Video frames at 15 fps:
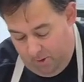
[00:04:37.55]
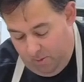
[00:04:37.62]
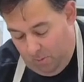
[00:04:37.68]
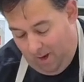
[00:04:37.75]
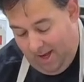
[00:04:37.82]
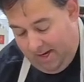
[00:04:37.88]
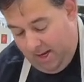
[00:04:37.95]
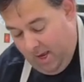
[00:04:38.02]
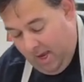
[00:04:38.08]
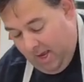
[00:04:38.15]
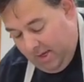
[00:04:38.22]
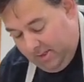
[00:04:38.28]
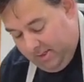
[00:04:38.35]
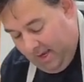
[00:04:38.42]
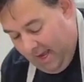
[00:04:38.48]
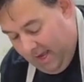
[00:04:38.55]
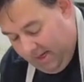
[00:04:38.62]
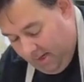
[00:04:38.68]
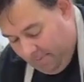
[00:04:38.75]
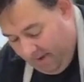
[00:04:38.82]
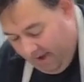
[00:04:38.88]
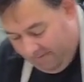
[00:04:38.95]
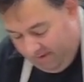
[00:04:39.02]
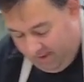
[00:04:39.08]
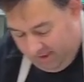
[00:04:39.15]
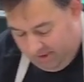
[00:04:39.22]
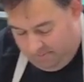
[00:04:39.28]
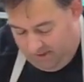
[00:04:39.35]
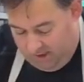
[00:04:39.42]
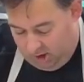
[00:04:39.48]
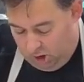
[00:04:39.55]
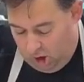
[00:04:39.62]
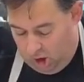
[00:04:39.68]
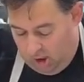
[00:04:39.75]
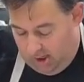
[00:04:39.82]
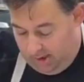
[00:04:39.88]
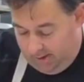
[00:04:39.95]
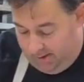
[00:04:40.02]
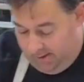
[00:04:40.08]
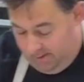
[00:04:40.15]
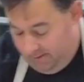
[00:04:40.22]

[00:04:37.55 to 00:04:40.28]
We want to end up having this be long.